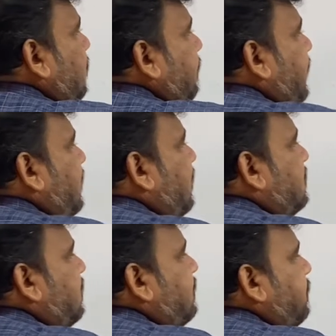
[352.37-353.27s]

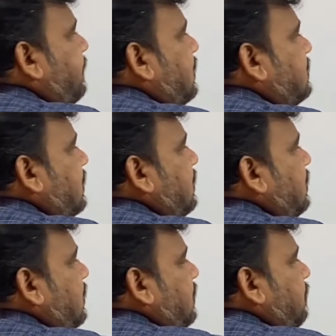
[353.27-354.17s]
Maintenance of
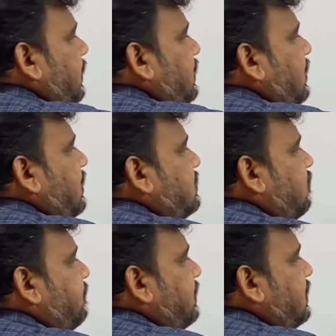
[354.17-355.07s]
temperature, maintenance
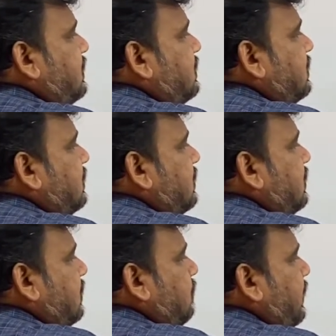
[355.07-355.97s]
of pH,
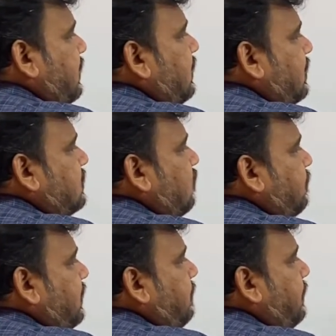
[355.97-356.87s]
maintenance of
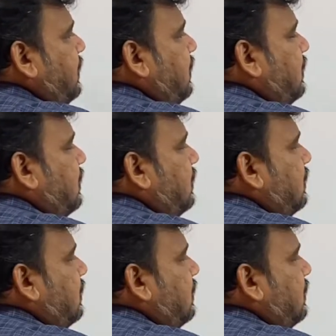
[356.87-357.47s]
BP,